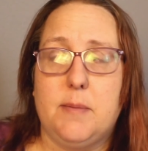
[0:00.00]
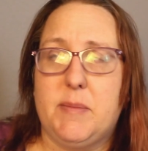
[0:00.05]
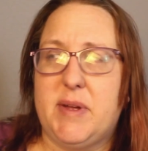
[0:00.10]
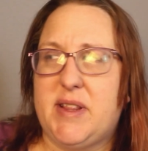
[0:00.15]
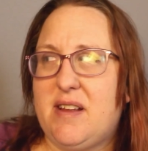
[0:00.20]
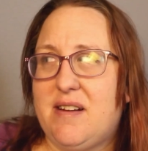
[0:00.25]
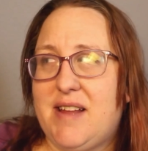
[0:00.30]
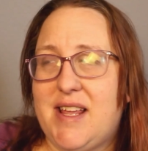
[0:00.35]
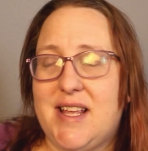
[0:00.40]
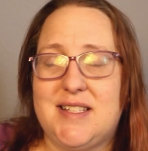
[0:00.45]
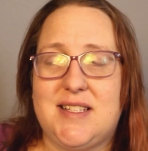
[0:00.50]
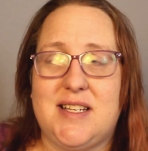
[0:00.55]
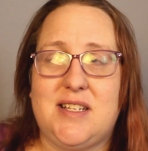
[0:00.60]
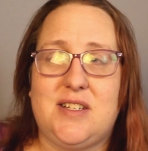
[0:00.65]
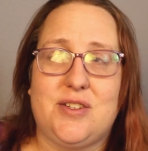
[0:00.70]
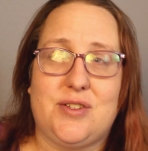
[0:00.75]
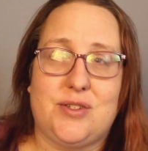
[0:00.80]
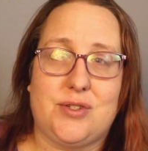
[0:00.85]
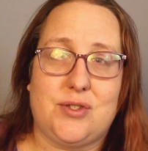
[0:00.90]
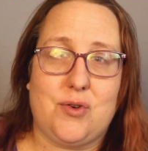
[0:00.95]
but they're easy
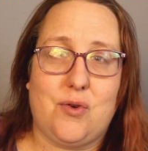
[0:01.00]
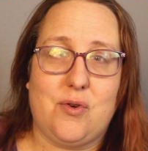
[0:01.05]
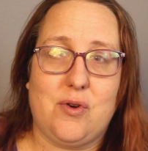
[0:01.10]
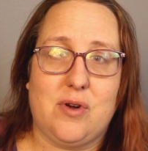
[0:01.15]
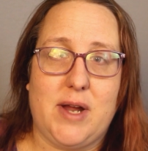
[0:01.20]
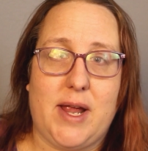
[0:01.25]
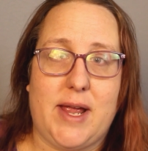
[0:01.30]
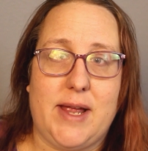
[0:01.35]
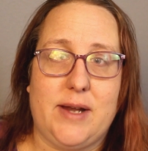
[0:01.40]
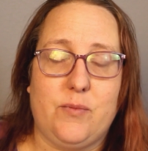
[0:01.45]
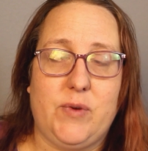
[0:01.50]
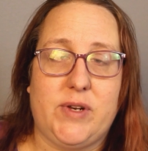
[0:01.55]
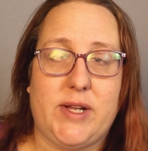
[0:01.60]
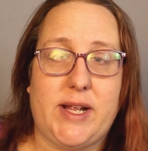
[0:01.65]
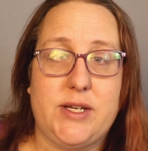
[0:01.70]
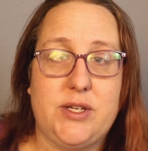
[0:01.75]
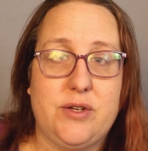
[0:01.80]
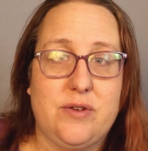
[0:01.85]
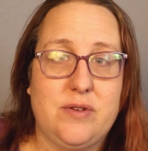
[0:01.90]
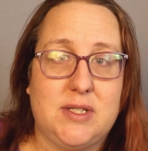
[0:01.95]
to store, and when
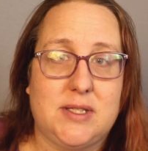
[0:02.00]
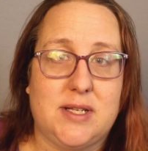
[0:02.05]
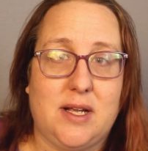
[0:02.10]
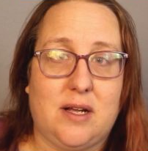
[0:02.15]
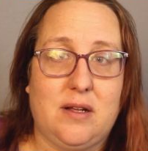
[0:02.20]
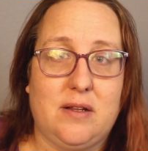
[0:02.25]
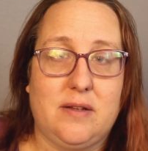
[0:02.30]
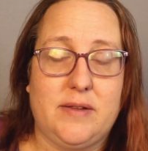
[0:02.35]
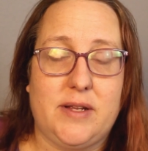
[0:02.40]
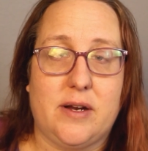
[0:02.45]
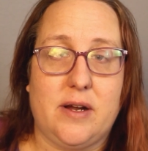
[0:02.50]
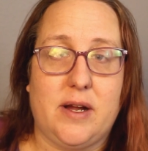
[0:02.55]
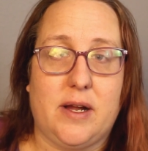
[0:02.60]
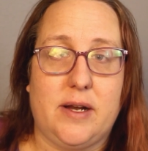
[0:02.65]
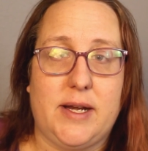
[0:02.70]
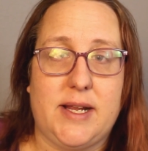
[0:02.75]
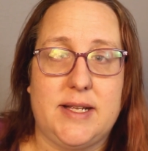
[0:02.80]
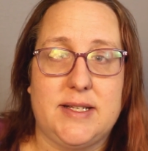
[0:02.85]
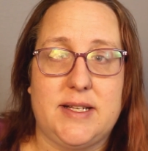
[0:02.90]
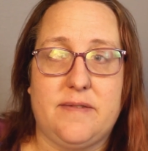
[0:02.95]
they do sell, they're
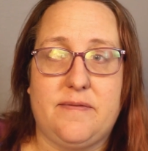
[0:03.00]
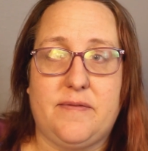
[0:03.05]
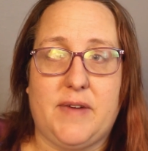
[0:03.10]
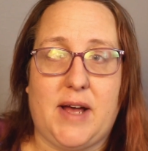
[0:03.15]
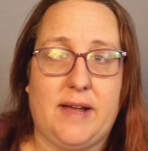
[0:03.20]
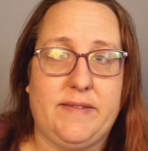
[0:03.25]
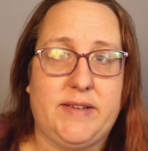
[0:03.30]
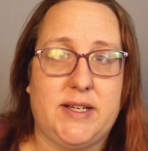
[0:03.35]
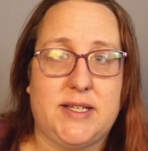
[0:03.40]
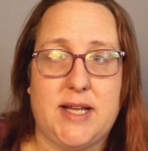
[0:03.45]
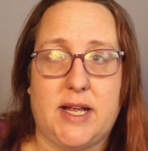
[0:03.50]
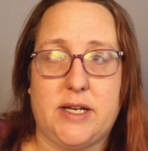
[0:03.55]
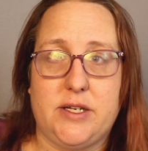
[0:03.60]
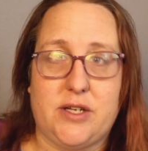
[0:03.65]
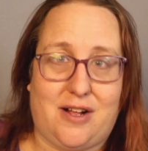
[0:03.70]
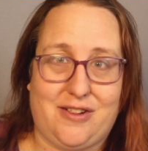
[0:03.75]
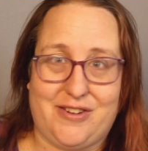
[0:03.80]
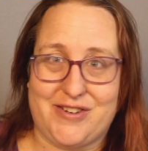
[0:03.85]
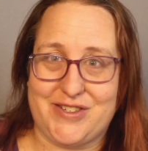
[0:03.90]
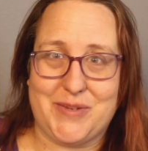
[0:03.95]
an easy $5 to
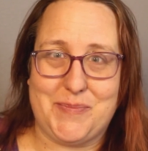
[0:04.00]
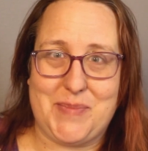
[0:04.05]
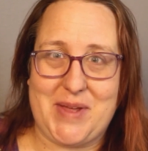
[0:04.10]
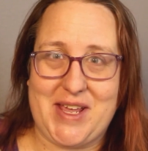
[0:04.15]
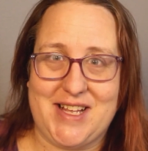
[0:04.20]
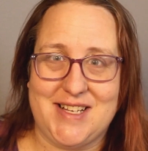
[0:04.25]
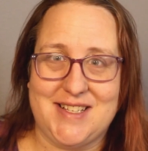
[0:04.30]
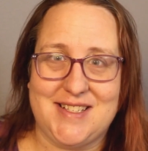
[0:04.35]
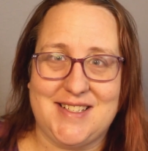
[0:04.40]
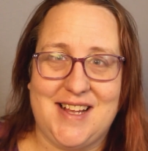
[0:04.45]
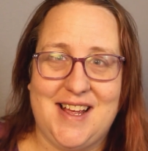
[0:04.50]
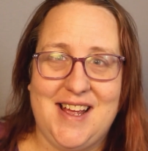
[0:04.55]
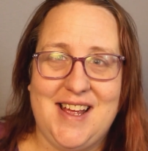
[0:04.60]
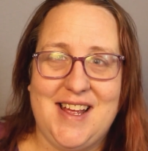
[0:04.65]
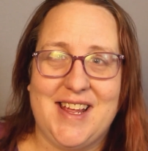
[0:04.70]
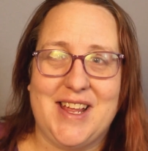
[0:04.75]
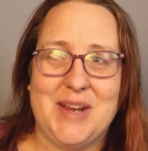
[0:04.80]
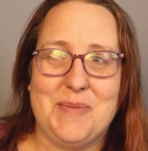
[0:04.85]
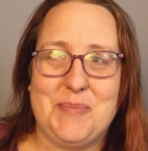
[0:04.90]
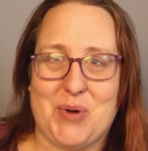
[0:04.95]
$10 a
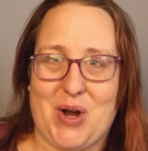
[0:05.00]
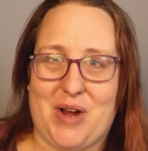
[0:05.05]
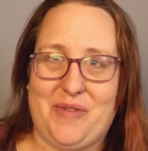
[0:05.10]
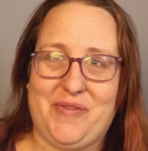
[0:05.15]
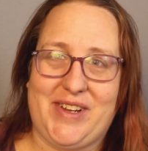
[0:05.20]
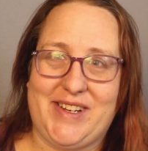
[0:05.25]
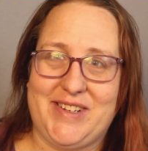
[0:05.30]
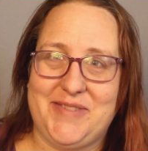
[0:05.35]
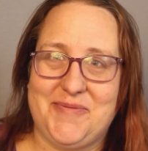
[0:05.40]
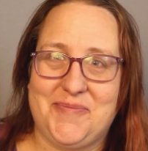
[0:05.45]
piece in profit.